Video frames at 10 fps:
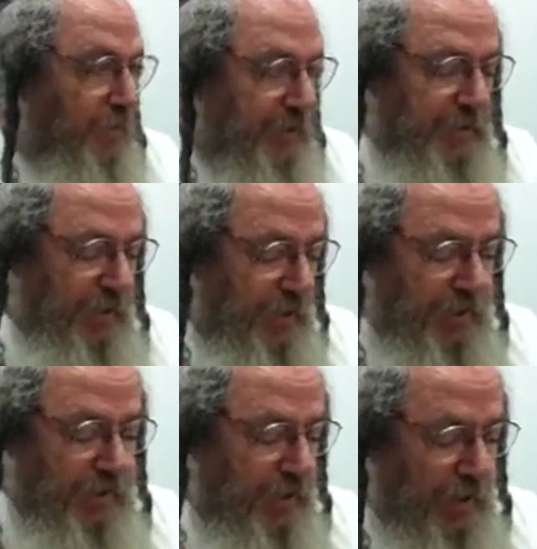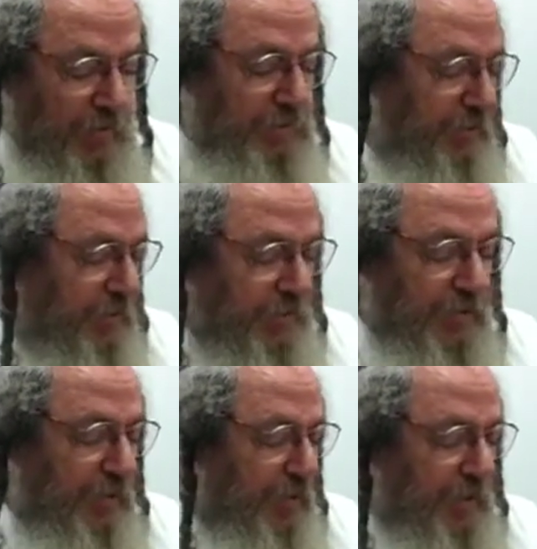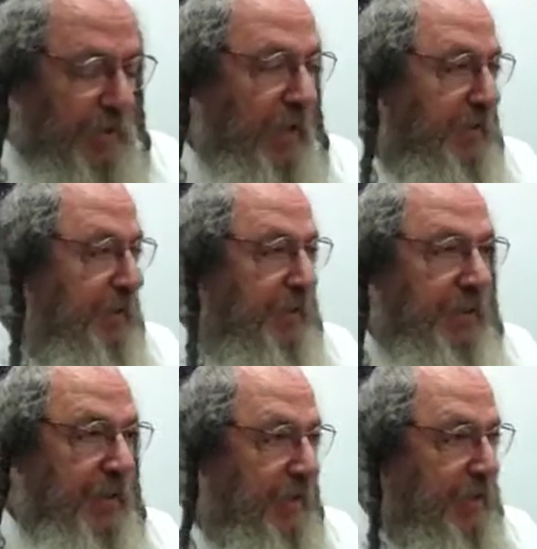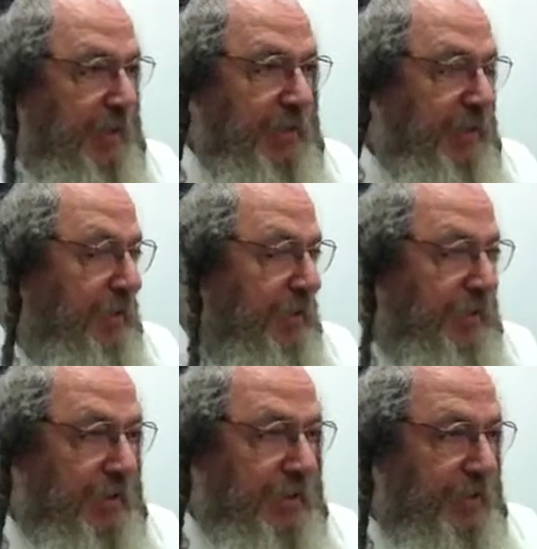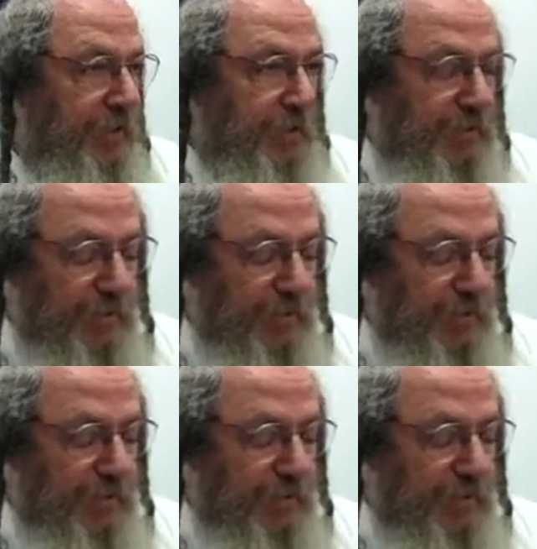Once they eat, it comes, it takes, and the, the, the, the